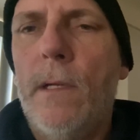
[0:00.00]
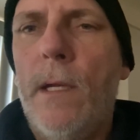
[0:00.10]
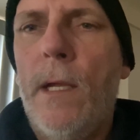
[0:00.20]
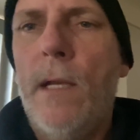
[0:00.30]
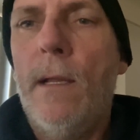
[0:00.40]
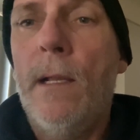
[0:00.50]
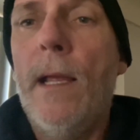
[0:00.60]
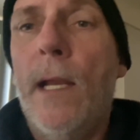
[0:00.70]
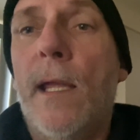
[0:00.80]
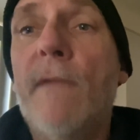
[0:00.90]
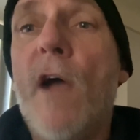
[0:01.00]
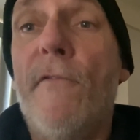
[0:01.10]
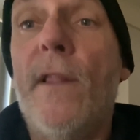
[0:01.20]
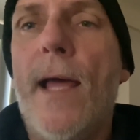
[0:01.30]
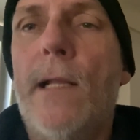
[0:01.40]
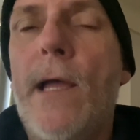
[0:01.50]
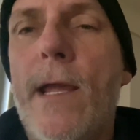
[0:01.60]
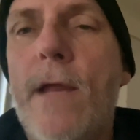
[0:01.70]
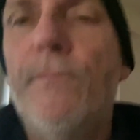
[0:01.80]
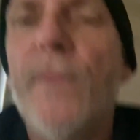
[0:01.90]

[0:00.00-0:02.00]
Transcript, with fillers: and, and, and it gives off a lot of light.